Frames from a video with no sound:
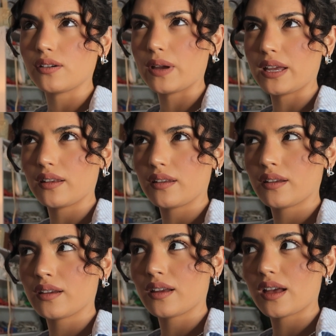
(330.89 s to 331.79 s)
Oh wait,
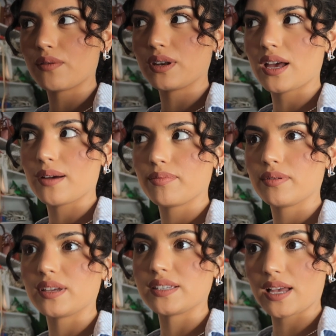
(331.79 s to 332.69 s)
I went up
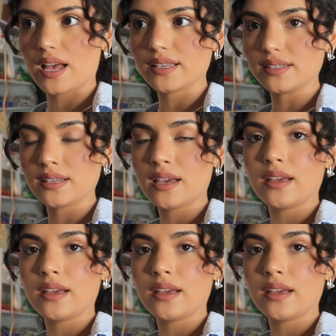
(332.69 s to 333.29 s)
a size